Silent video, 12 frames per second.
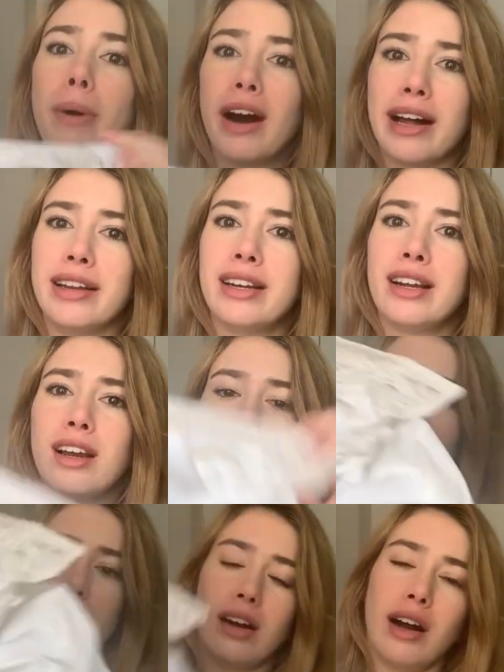But
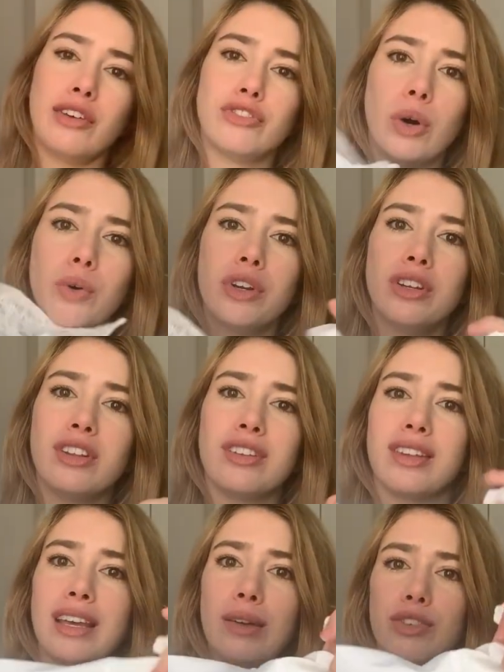I folded the
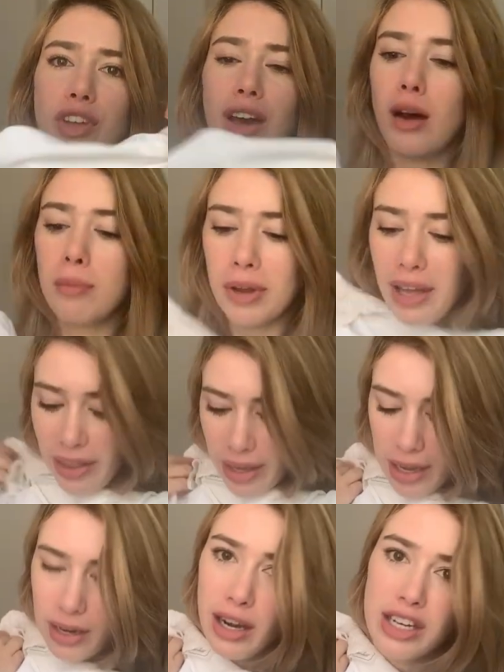sleeves up and
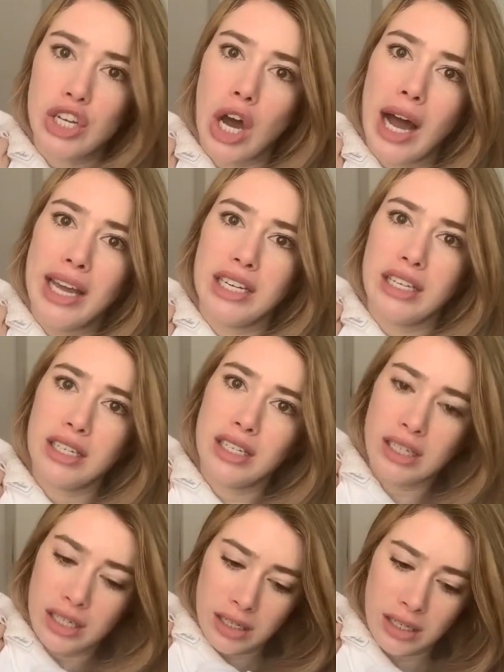then I tied it
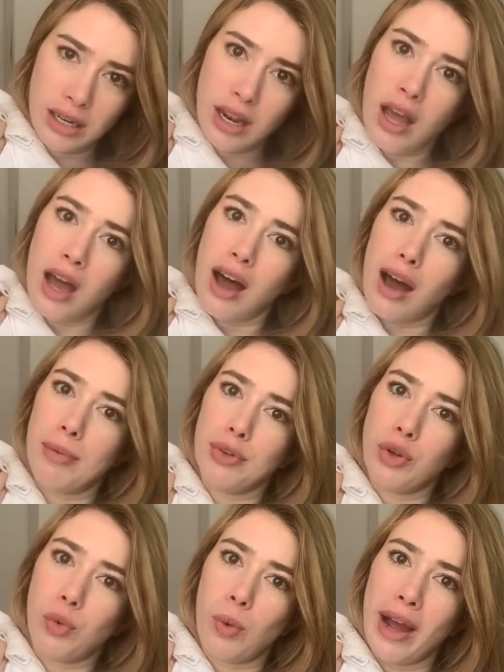up
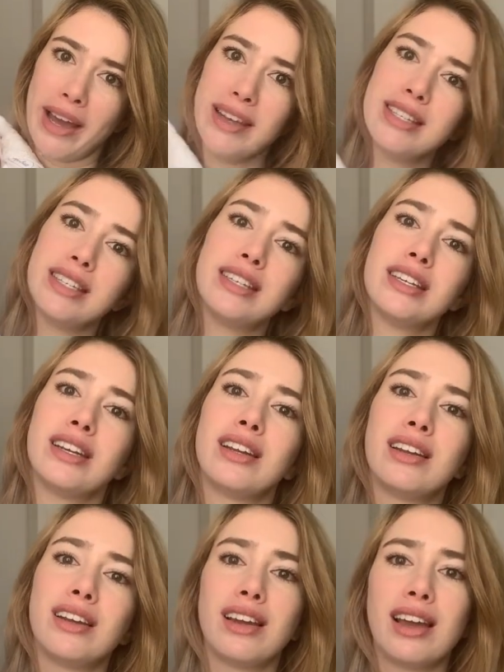at the waist
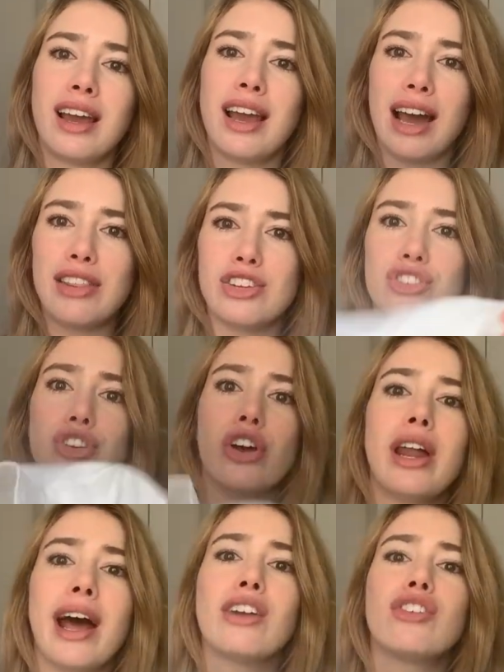and the
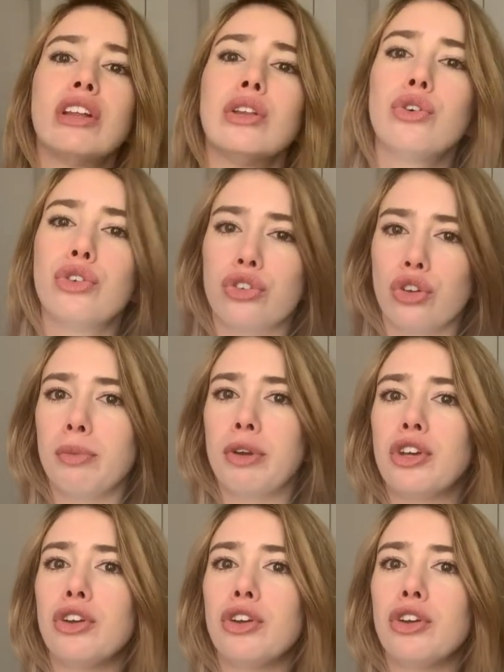shirt actually looks super